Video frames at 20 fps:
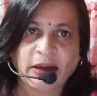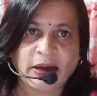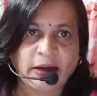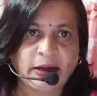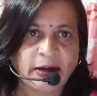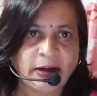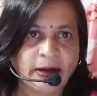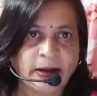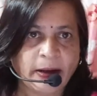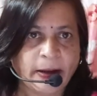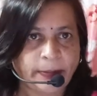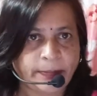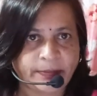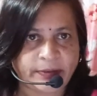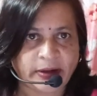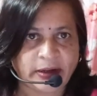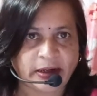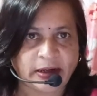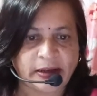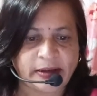or
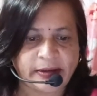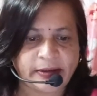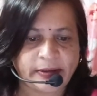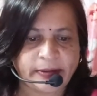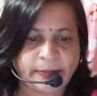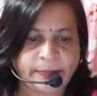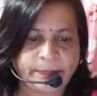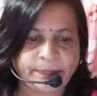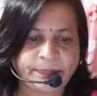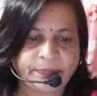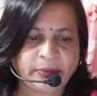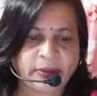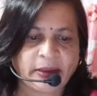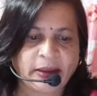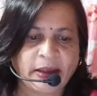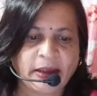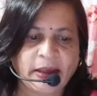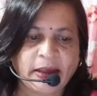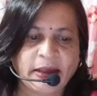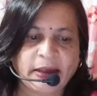obstacles.
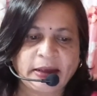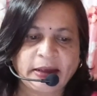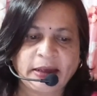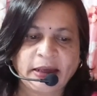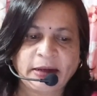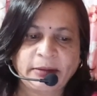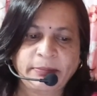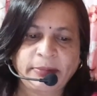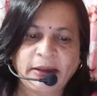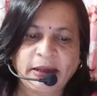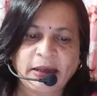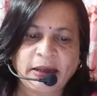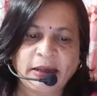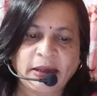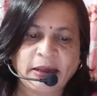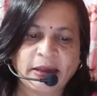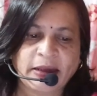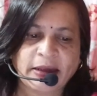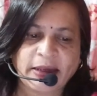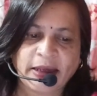Can
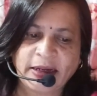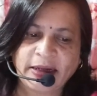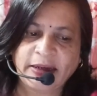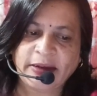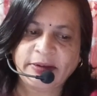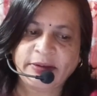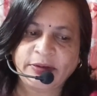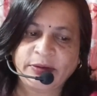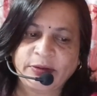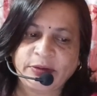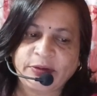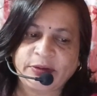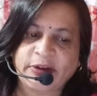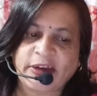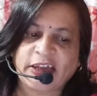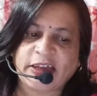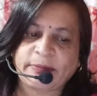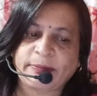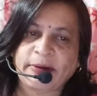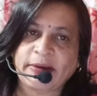is used
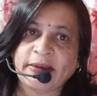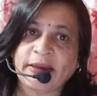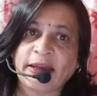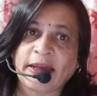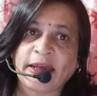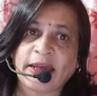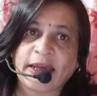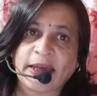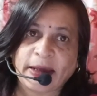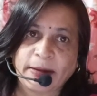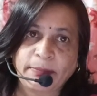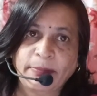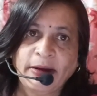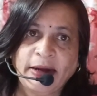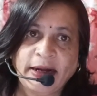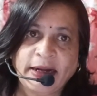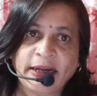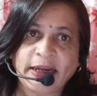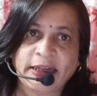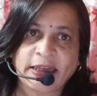to express
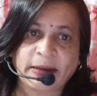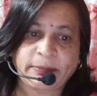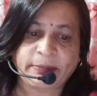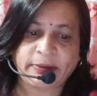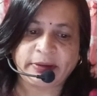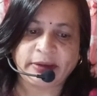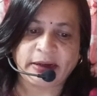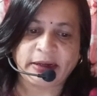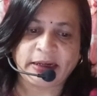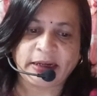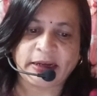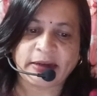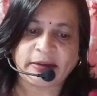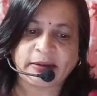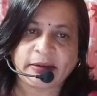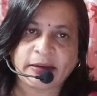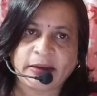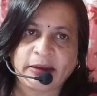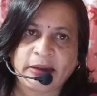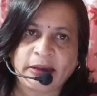ability in the present
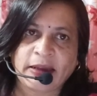tense.